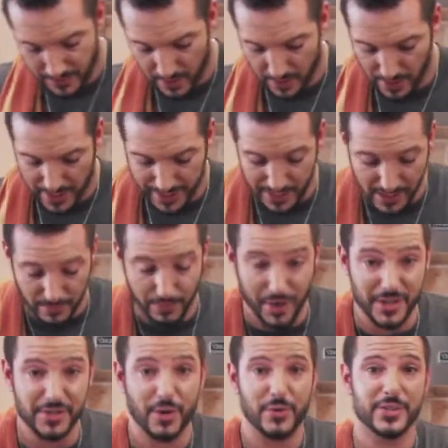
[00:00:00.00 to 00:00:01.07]
All right, I got some
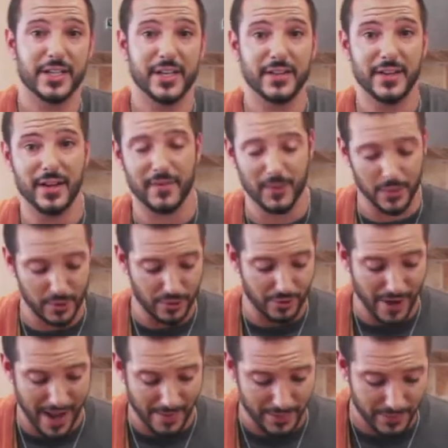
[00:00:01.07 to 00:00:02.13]
bread toasting in the oven. We'll
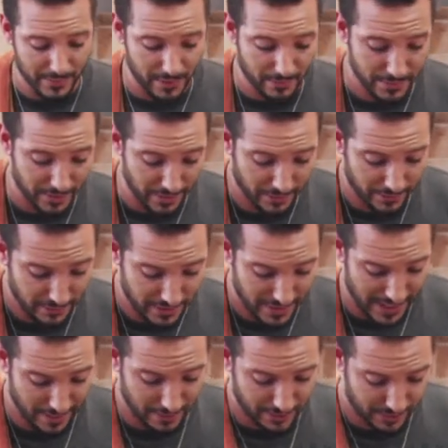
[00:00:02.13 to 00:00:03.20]
grab it and we're going to build our first
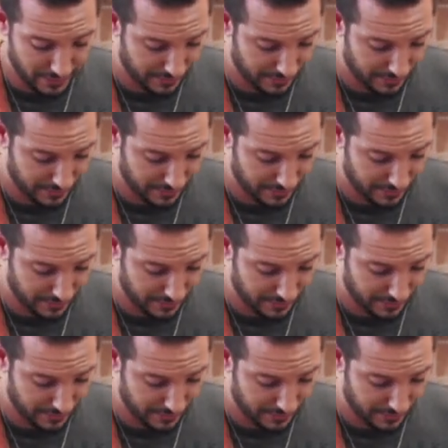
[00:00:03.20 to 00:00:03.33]
sandwich.